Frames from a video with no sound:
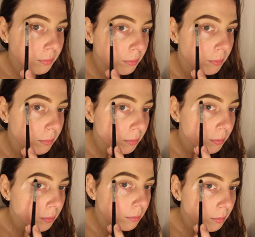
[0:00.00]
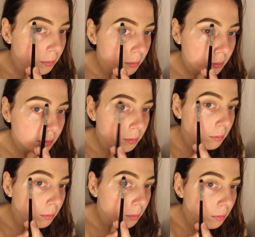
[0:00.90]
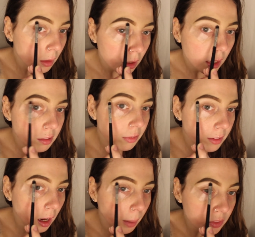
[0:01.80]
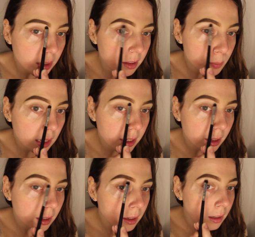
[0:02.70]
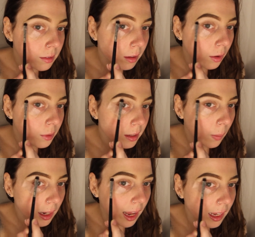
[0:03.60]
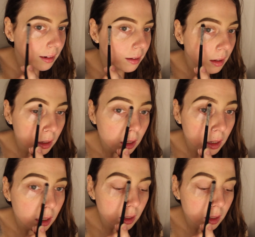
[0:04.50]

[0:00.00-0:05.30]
And this is the first time I've dipped into this palette, so we'll see how I like it.